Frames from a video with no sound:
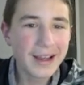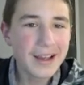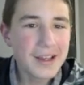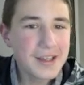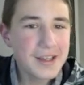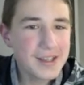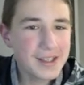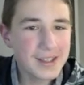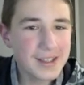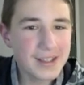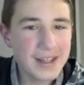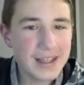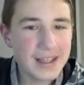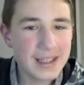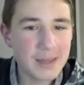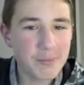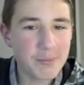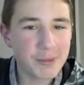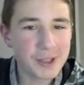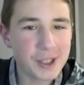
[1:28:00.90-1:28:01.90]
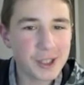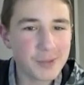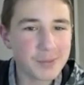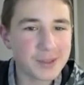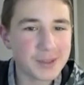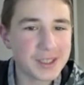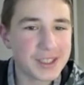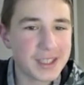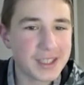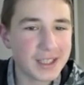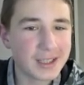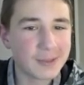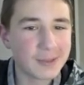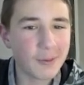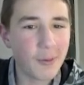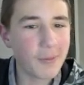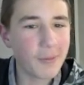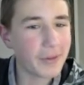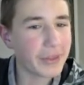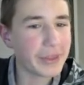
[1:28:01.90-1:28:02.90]
Sneaky bishop d6,
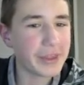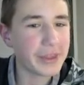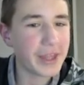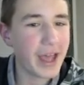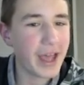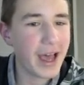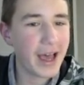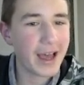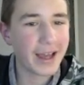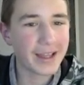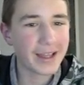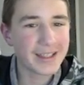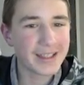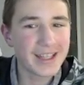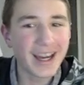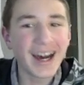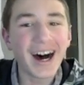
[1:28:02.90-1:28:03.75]
what was that?